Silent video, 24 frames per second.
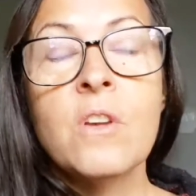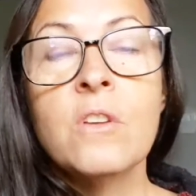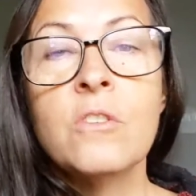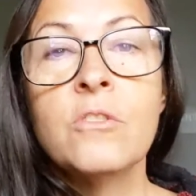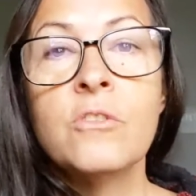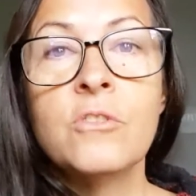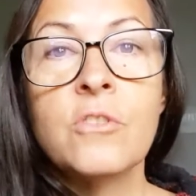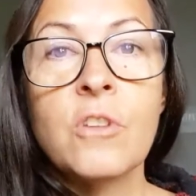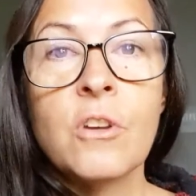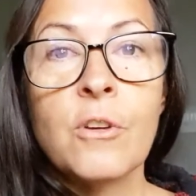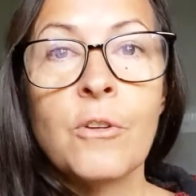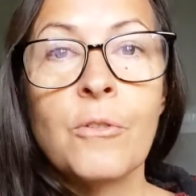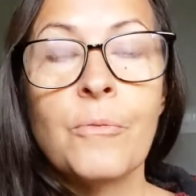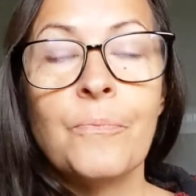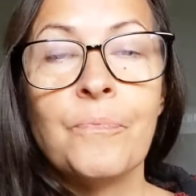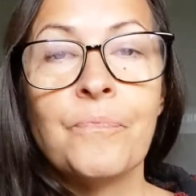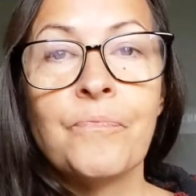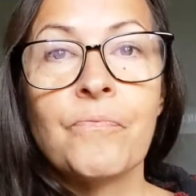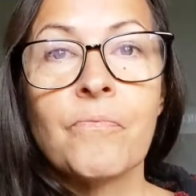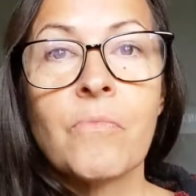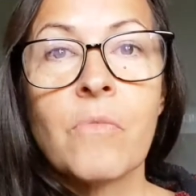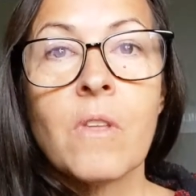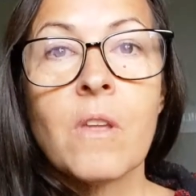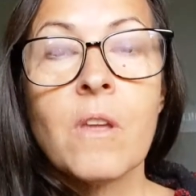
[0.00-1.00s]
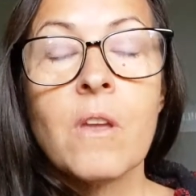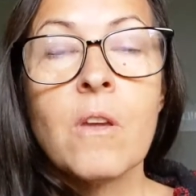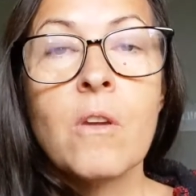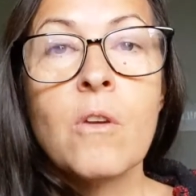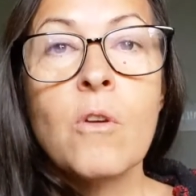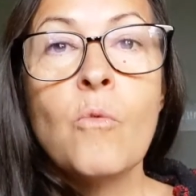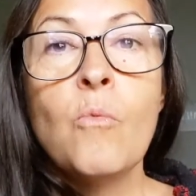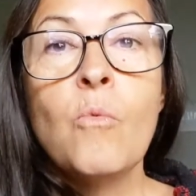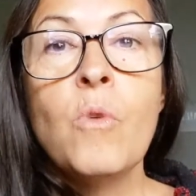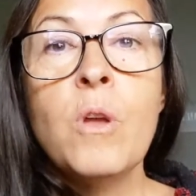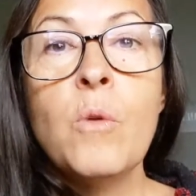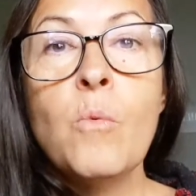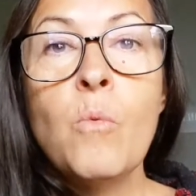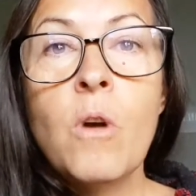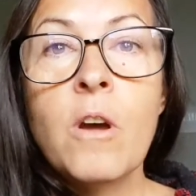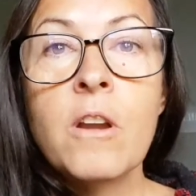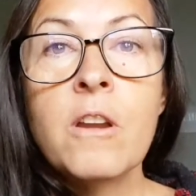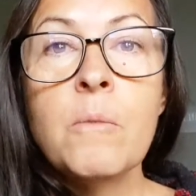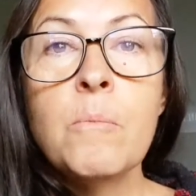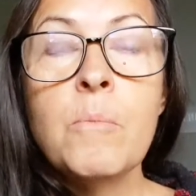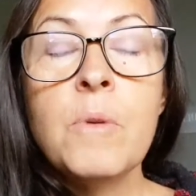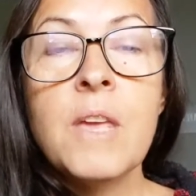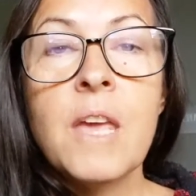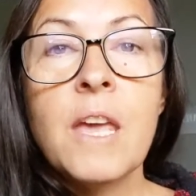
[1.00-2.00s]
So we want
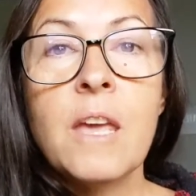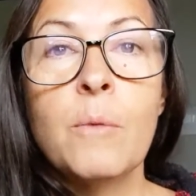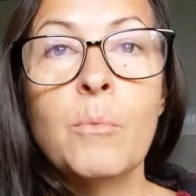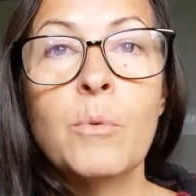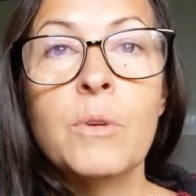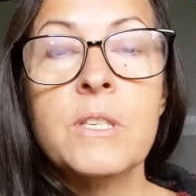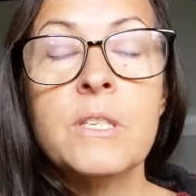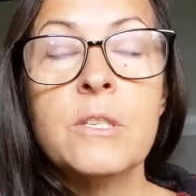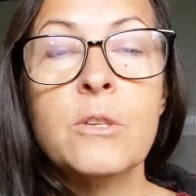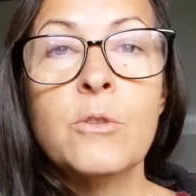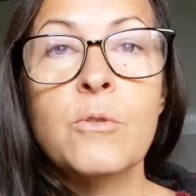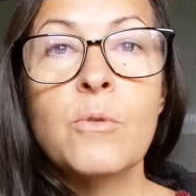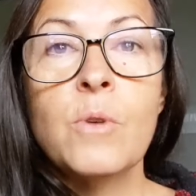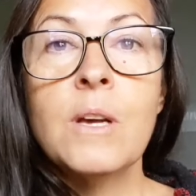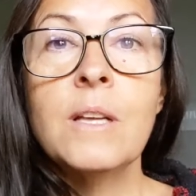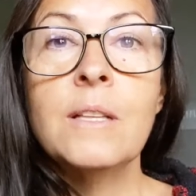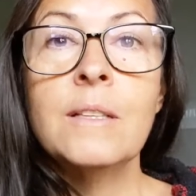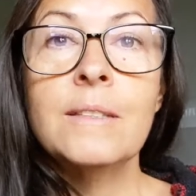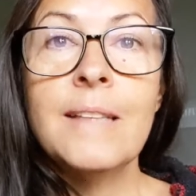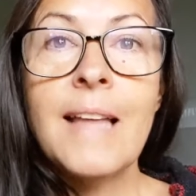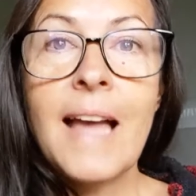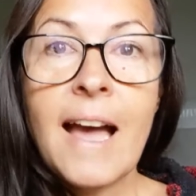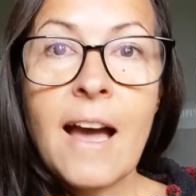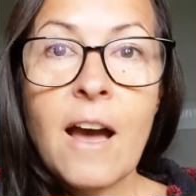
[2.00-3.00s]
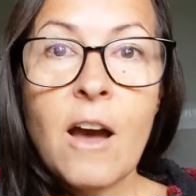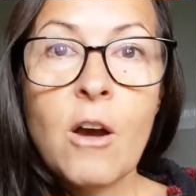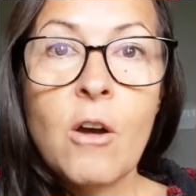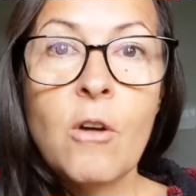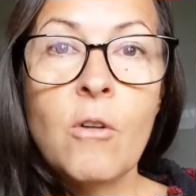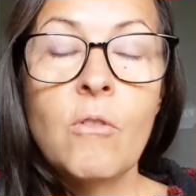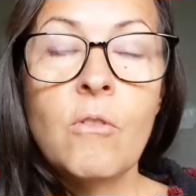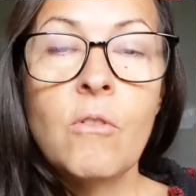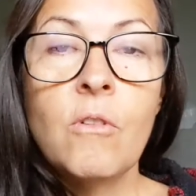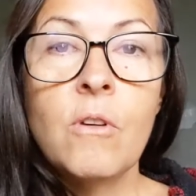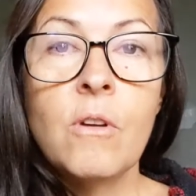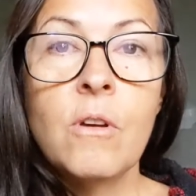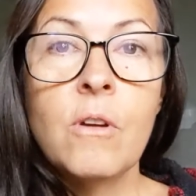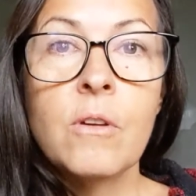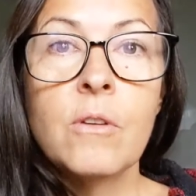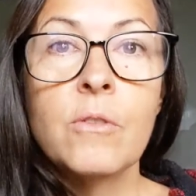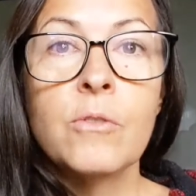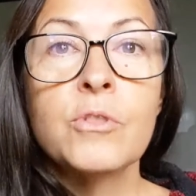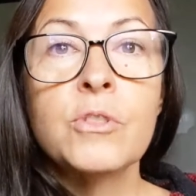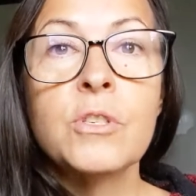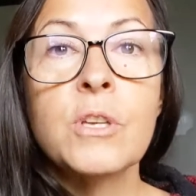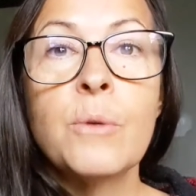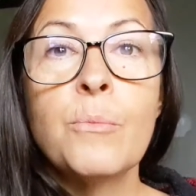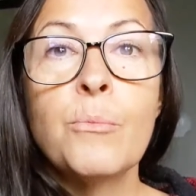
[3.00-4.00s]
to be able to allow
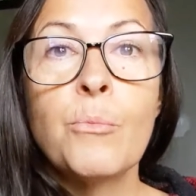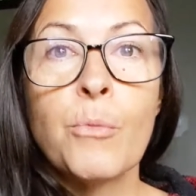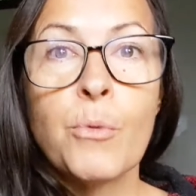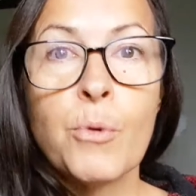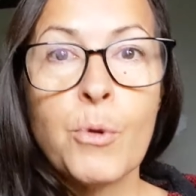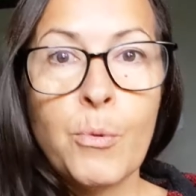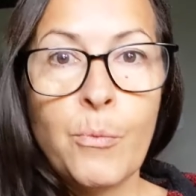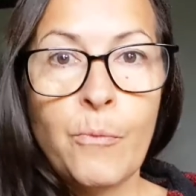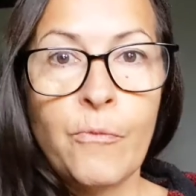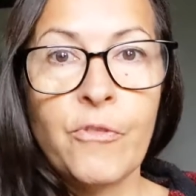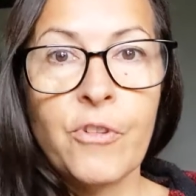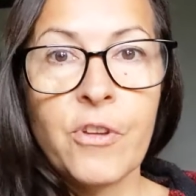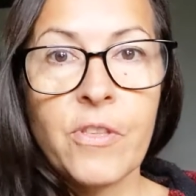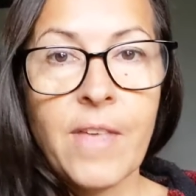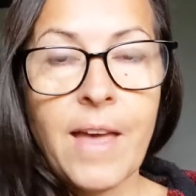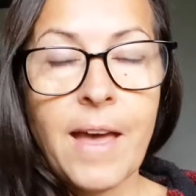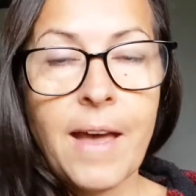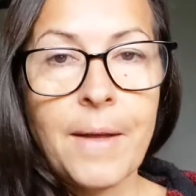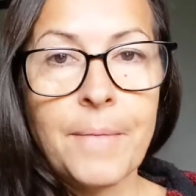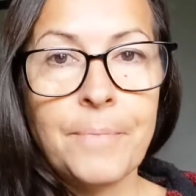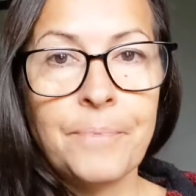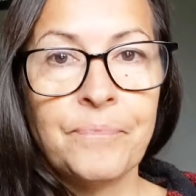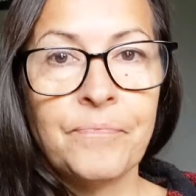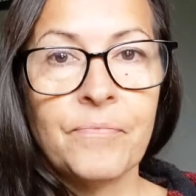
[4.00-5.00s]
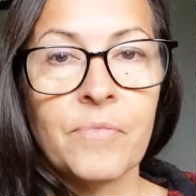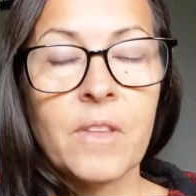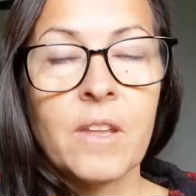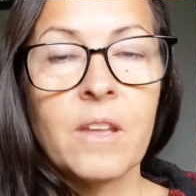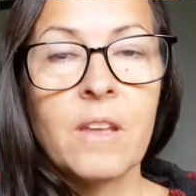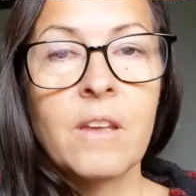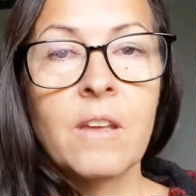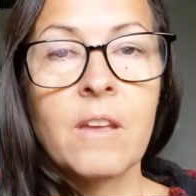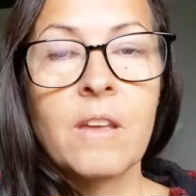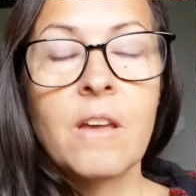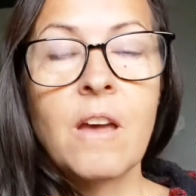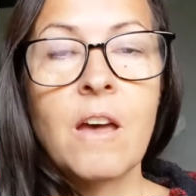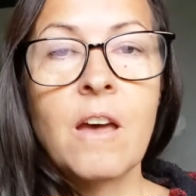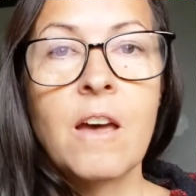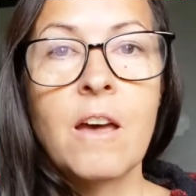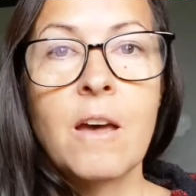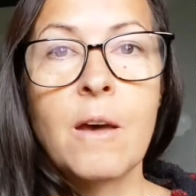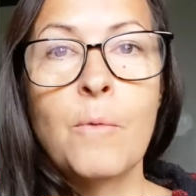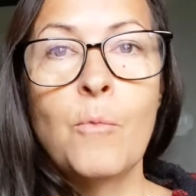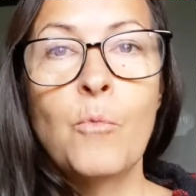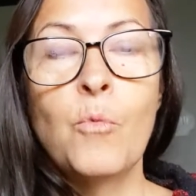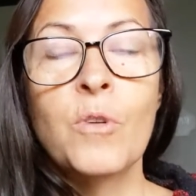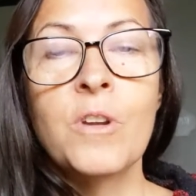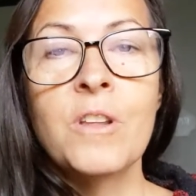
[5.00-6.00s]
some room for that.
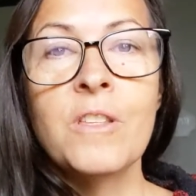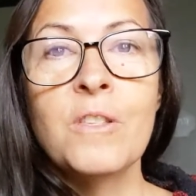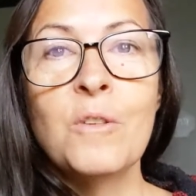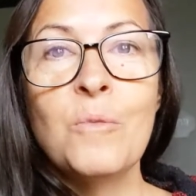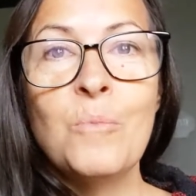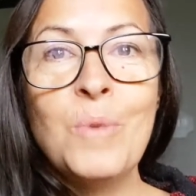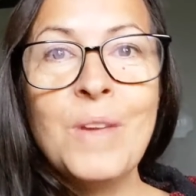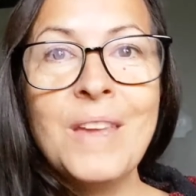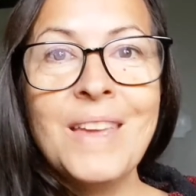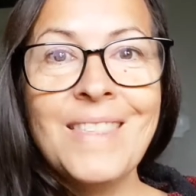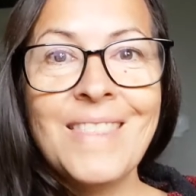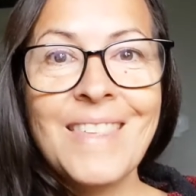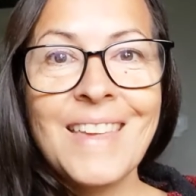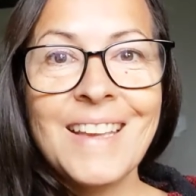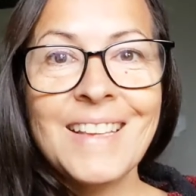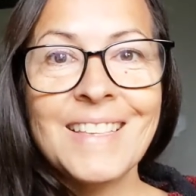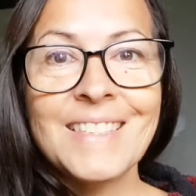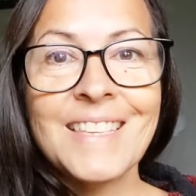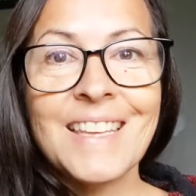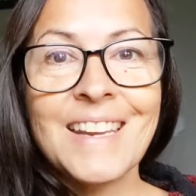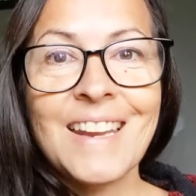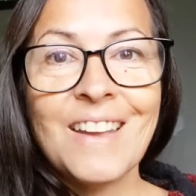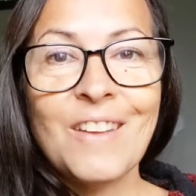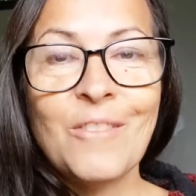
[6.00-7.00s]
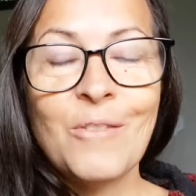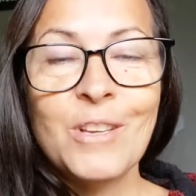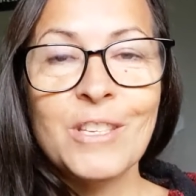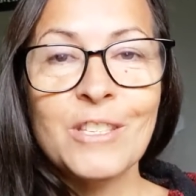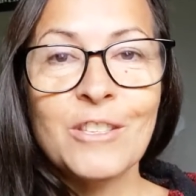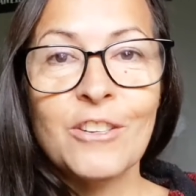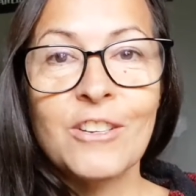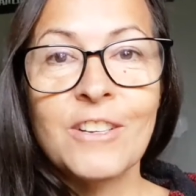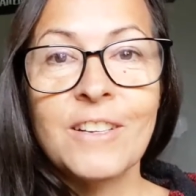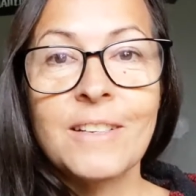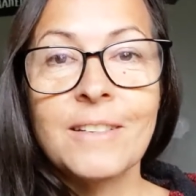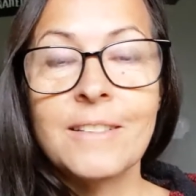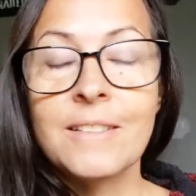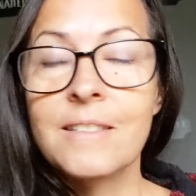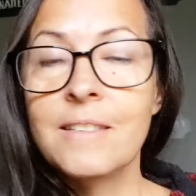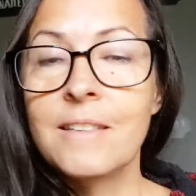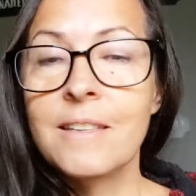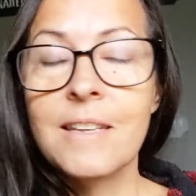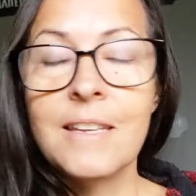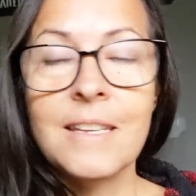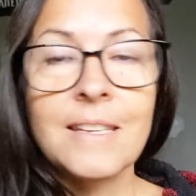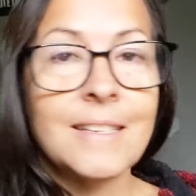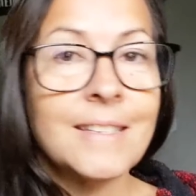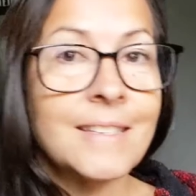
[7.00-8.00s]
One of the big things that I always learned
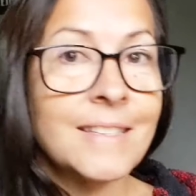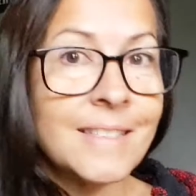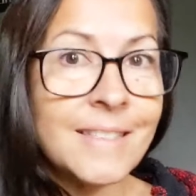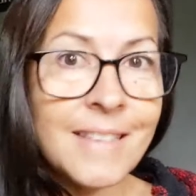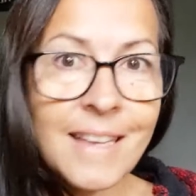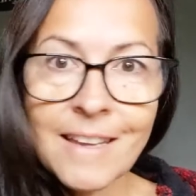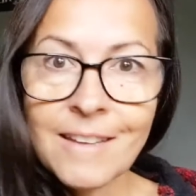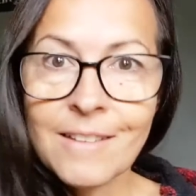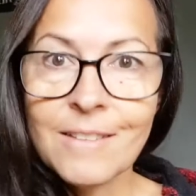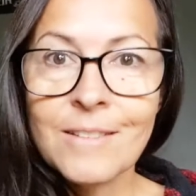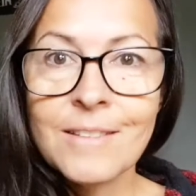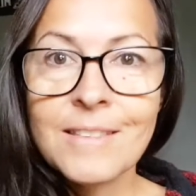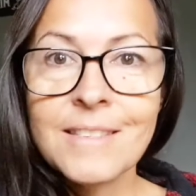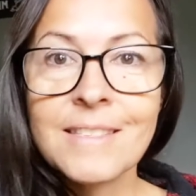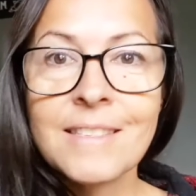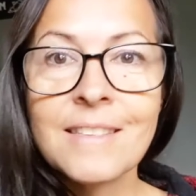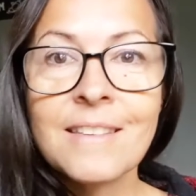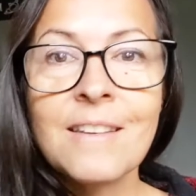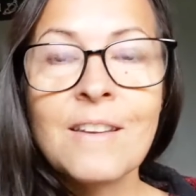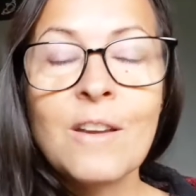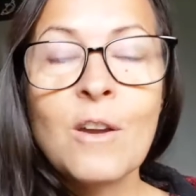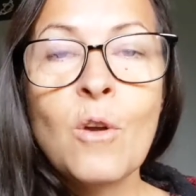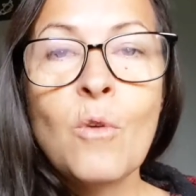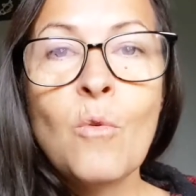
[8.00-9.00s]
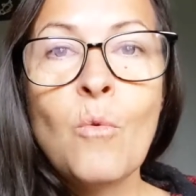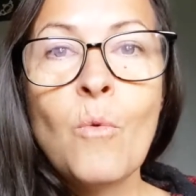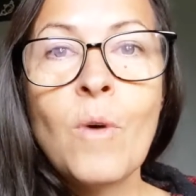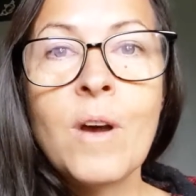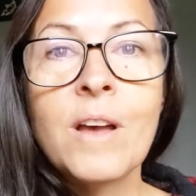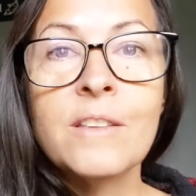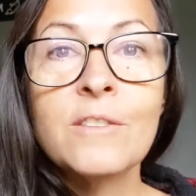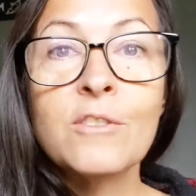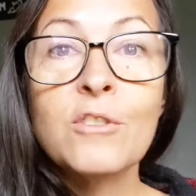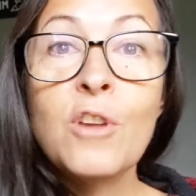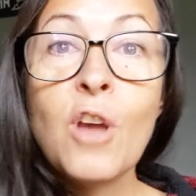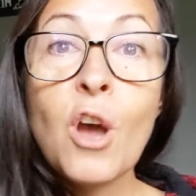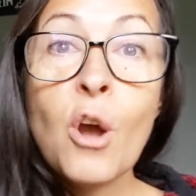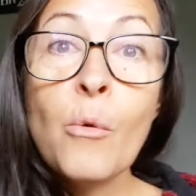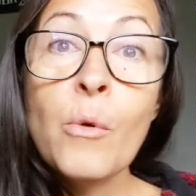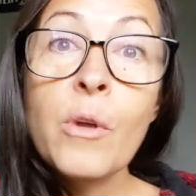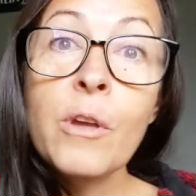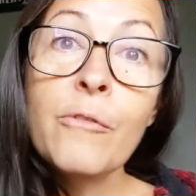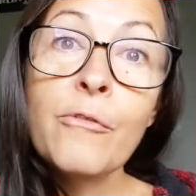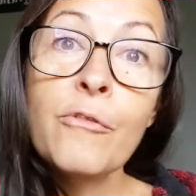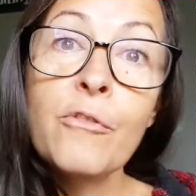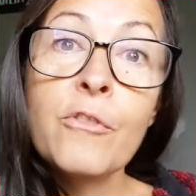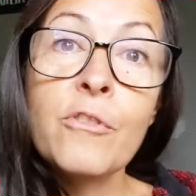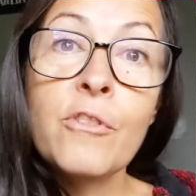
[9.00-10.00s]
in sales was
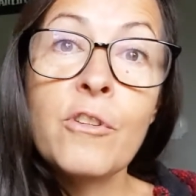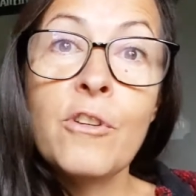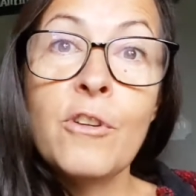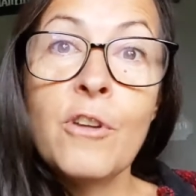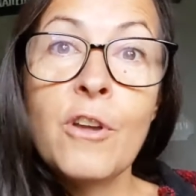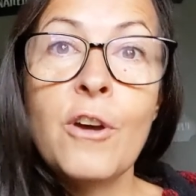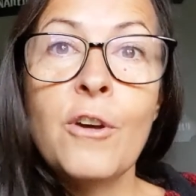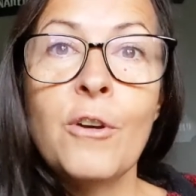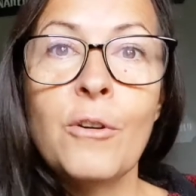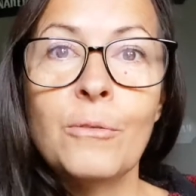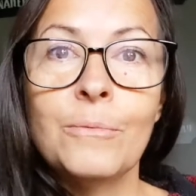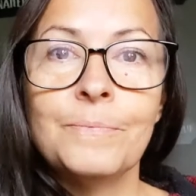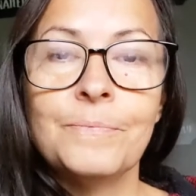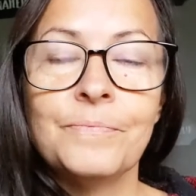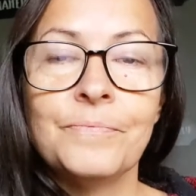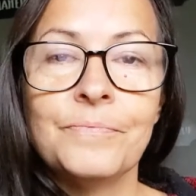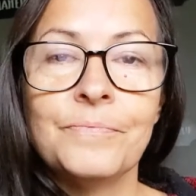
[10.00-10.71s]
going for the no.